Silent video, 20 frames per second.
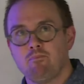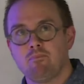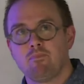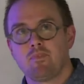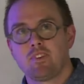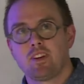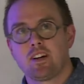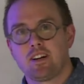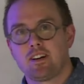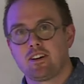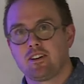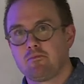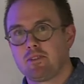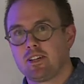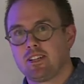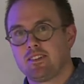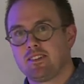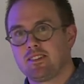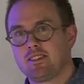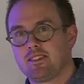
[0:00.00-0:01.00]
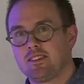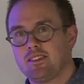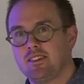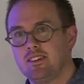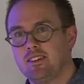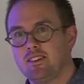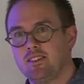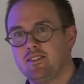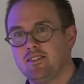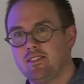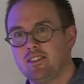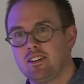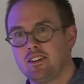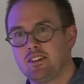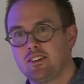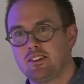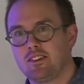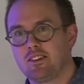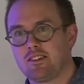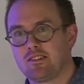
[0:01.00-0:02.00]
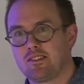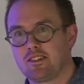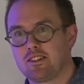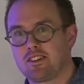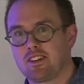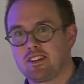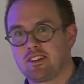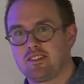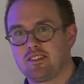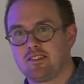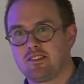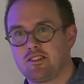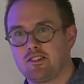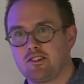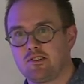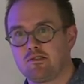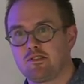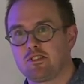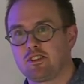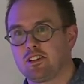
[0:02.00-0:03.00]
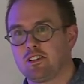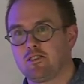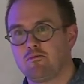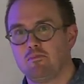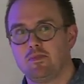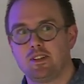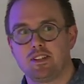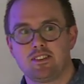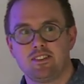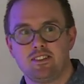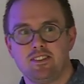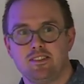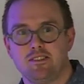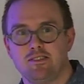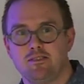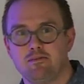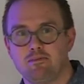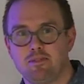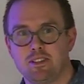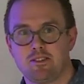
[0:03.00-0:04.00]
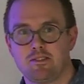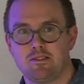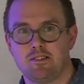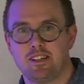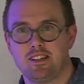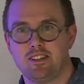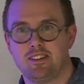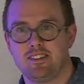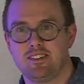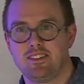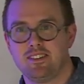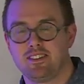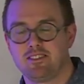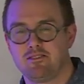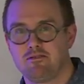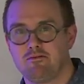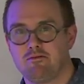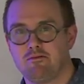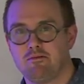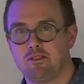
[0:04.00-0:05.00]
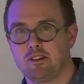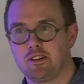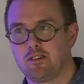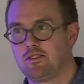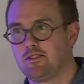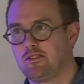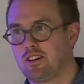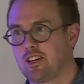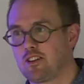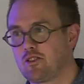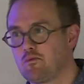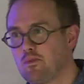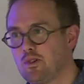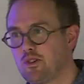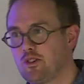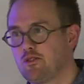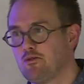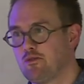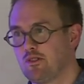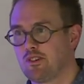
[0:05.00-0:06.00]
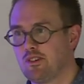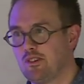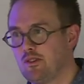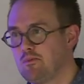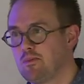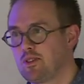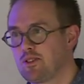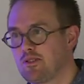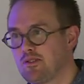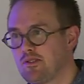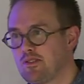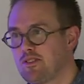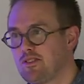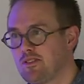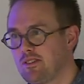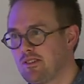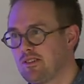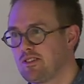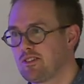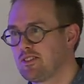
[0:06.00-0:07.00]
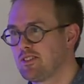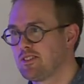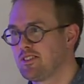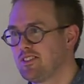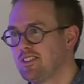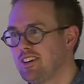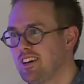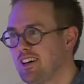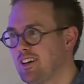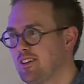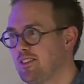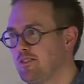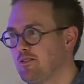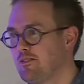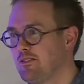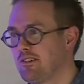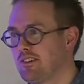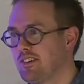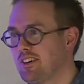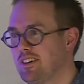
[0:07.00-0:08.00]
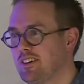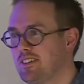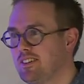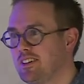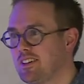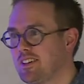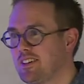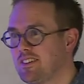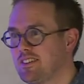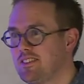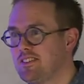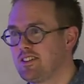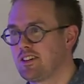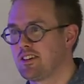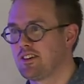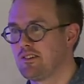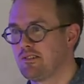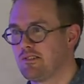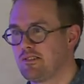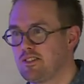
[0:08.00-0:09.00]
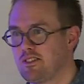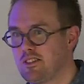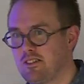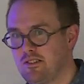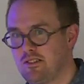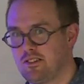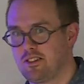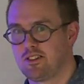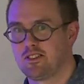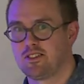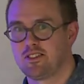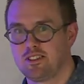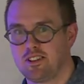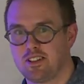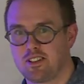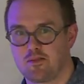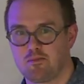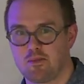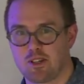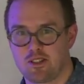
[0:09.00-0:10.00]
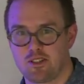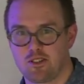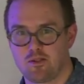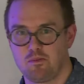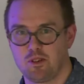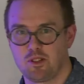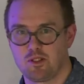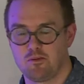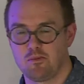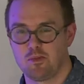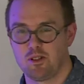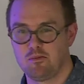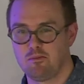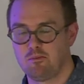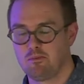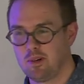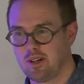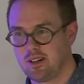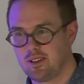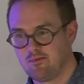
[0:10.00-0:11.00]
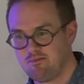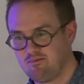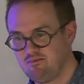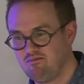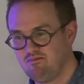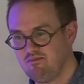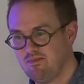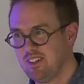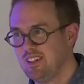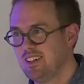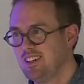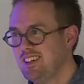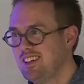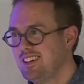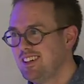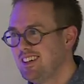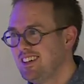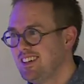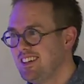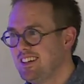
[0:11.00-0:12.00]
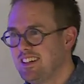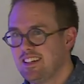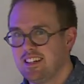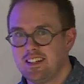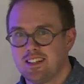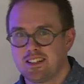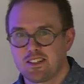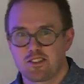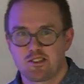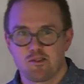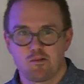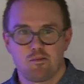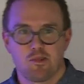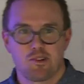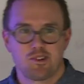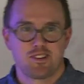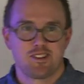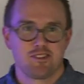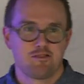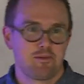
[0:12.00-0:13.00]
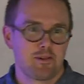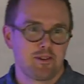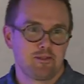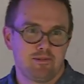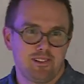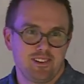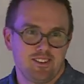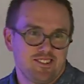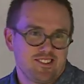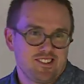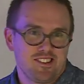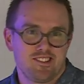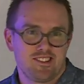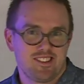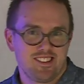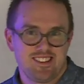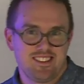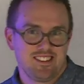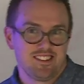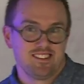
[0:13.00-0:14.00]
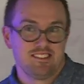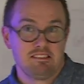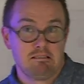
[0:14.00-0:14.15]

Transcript: Yeah, I mean it's you always get to choose a little bit between. Uh, we're trying to push for the open source solutions and for the like secure solutions as much as possible, but there's no point if people don't use it. So.